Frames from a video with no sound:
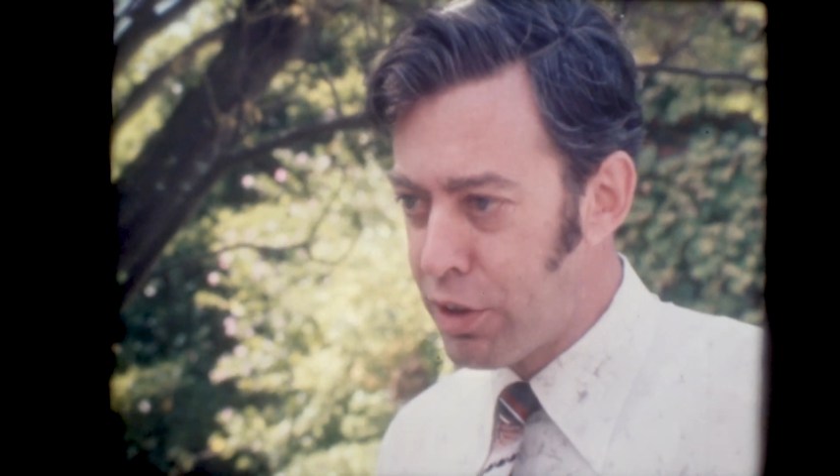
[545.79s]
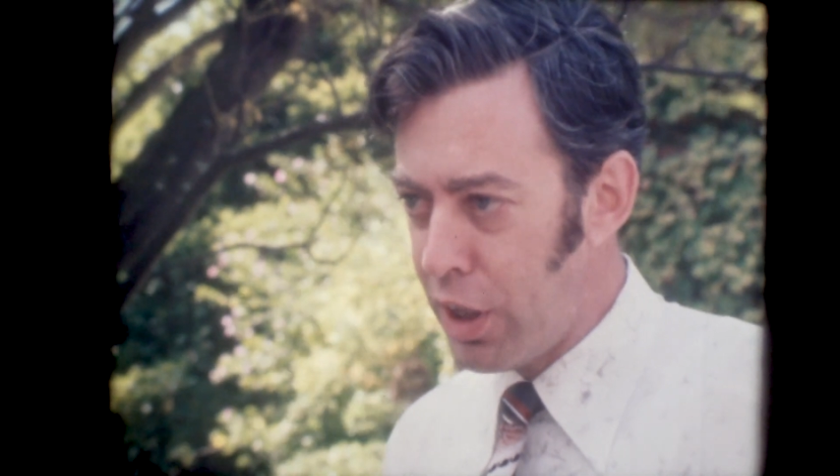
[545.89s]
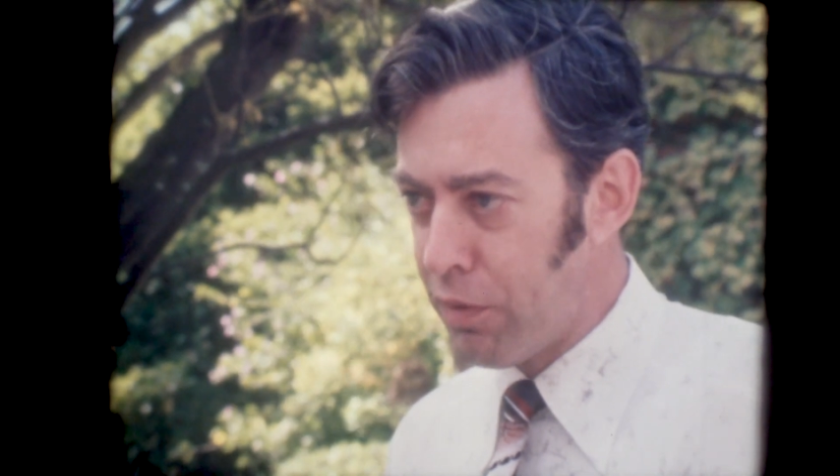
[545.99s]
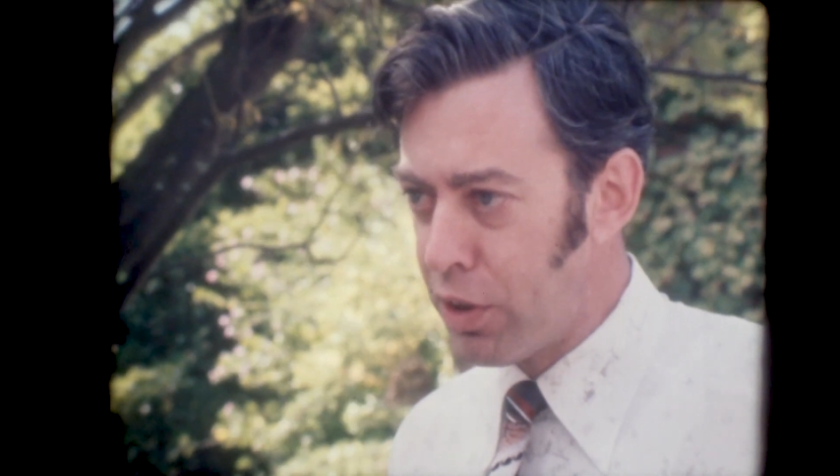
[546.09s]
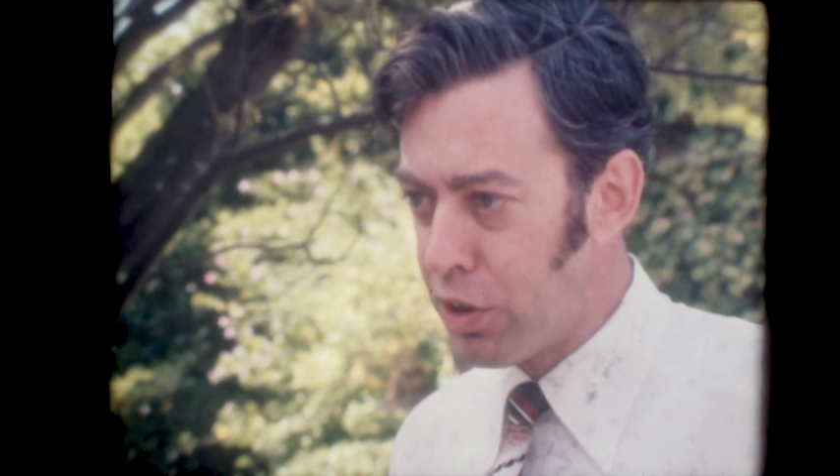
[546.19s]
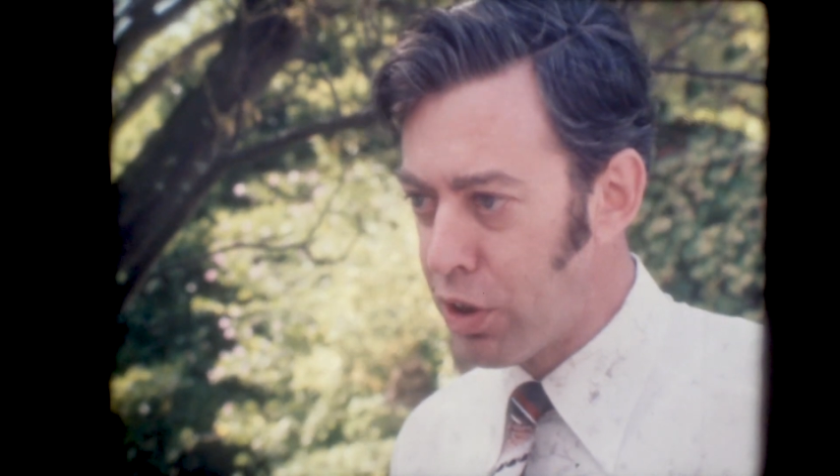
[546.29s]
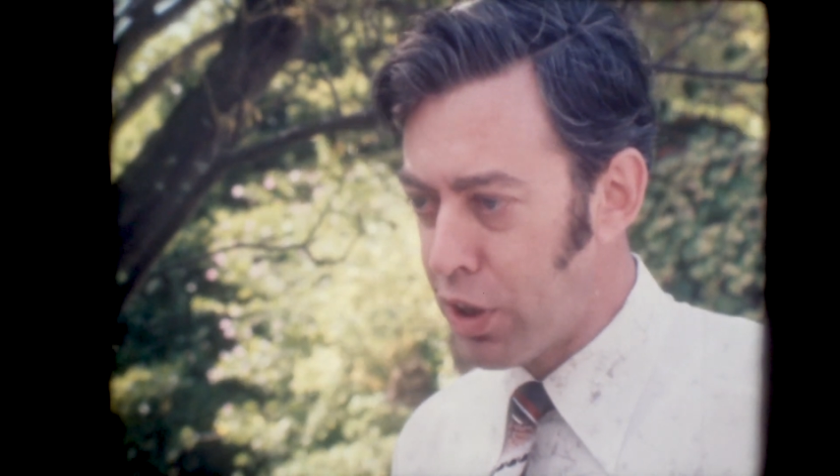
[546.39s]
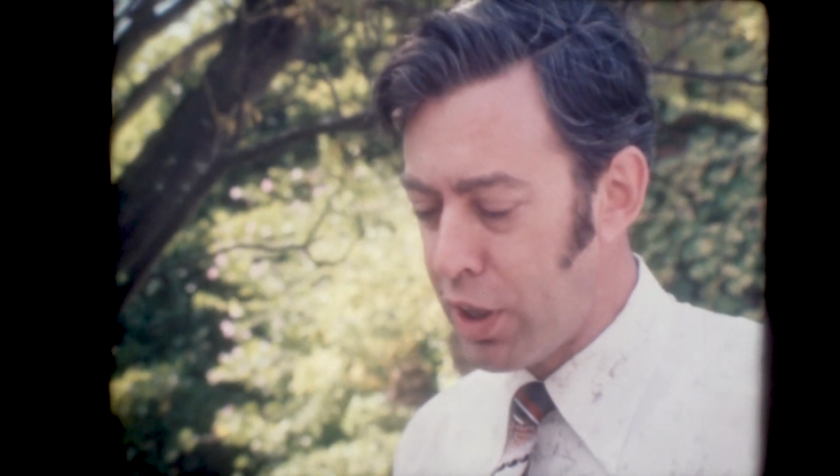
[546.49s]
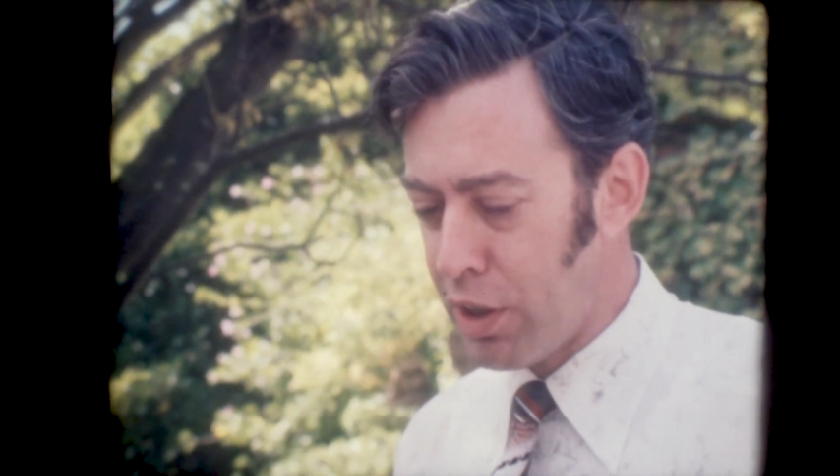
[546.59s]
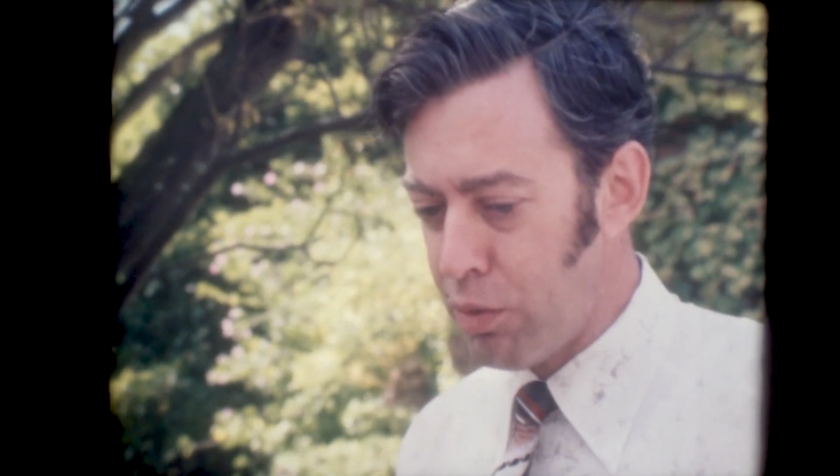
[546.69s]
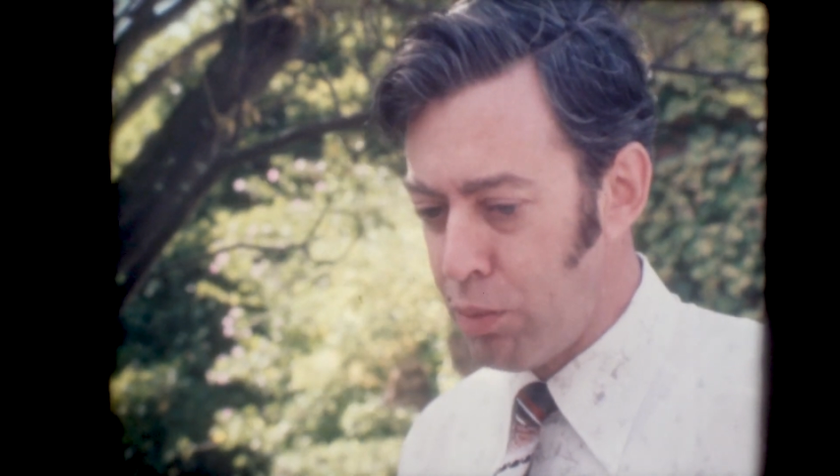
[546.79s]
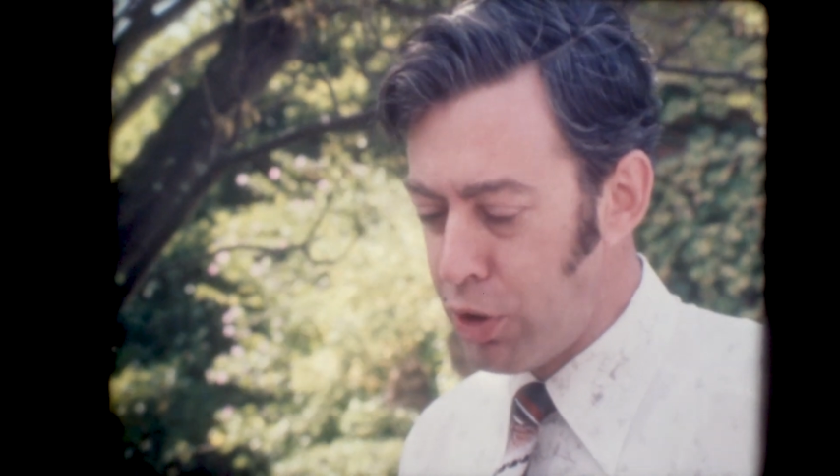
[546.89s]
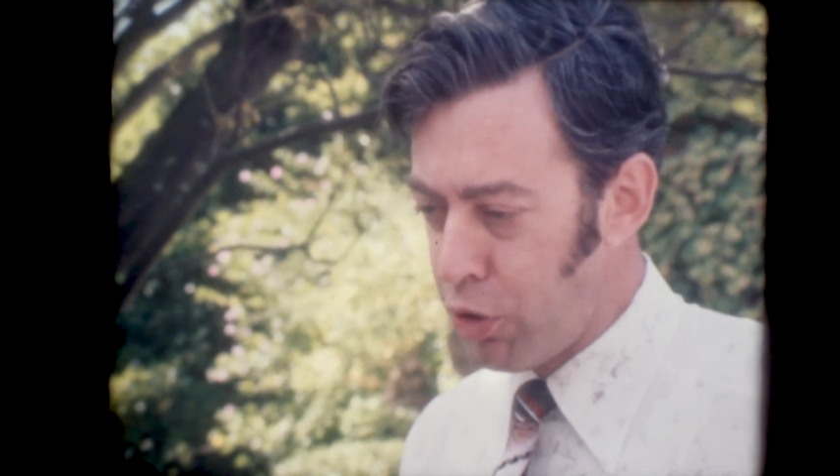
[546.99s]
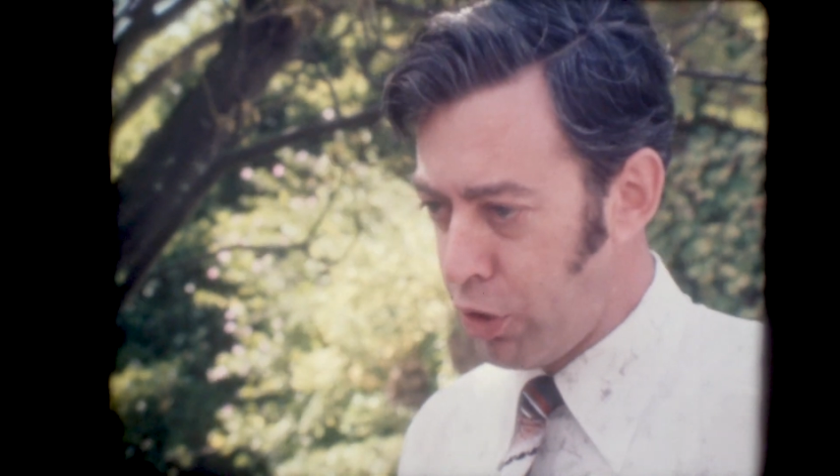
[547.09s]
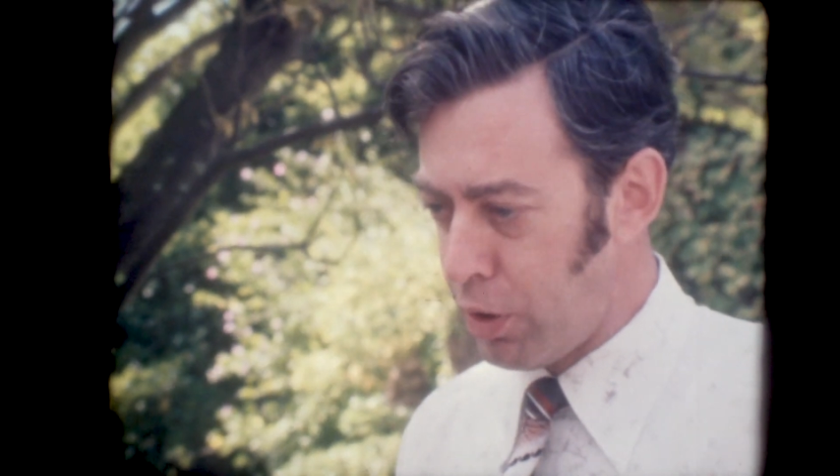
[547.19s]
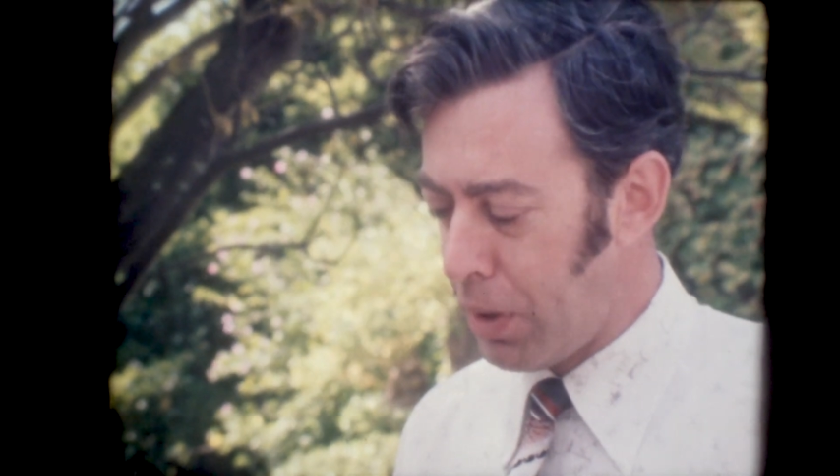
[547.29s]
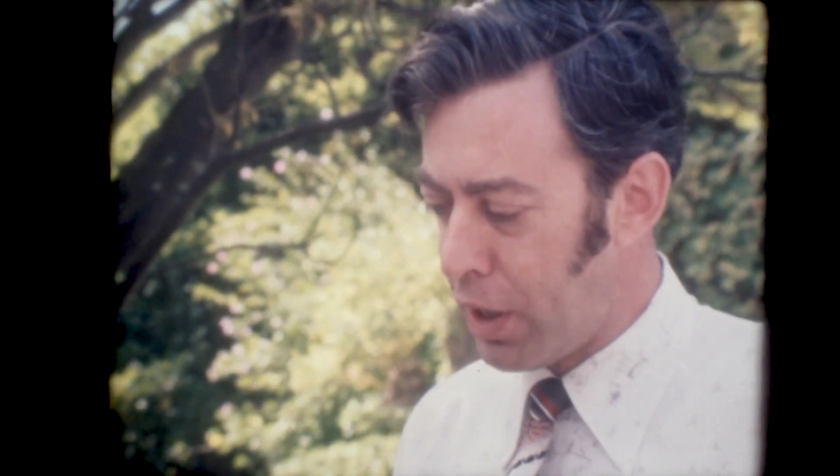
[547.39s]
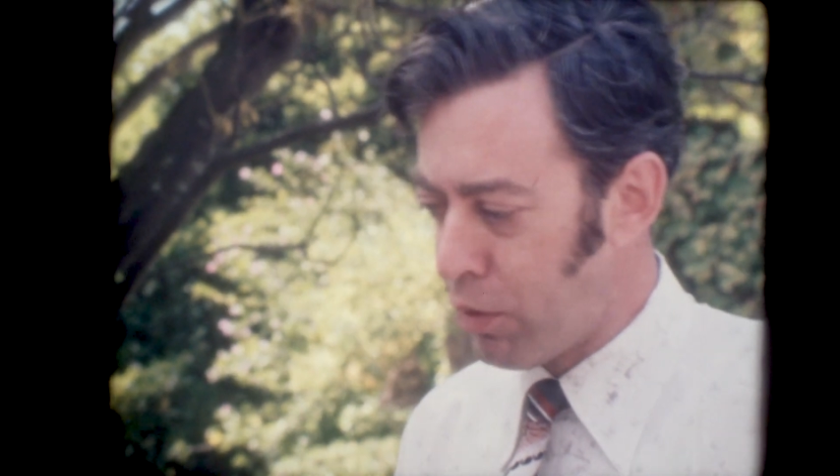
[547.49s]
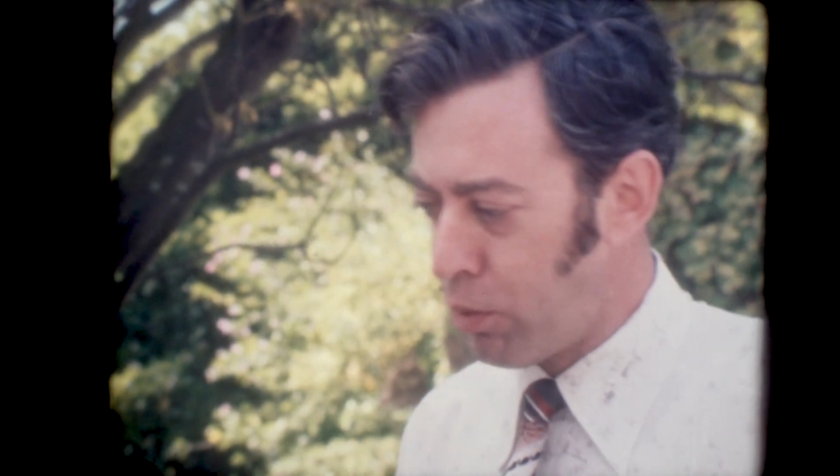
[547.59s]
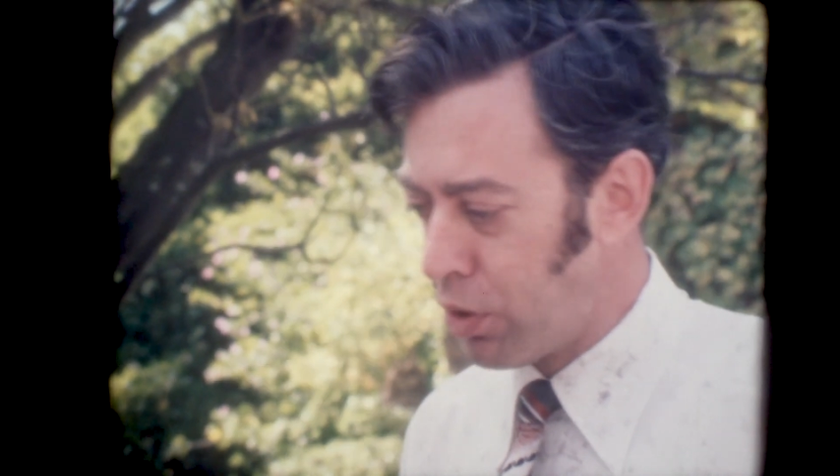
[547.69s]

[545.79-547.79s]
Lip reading: Kevin, as we talked about,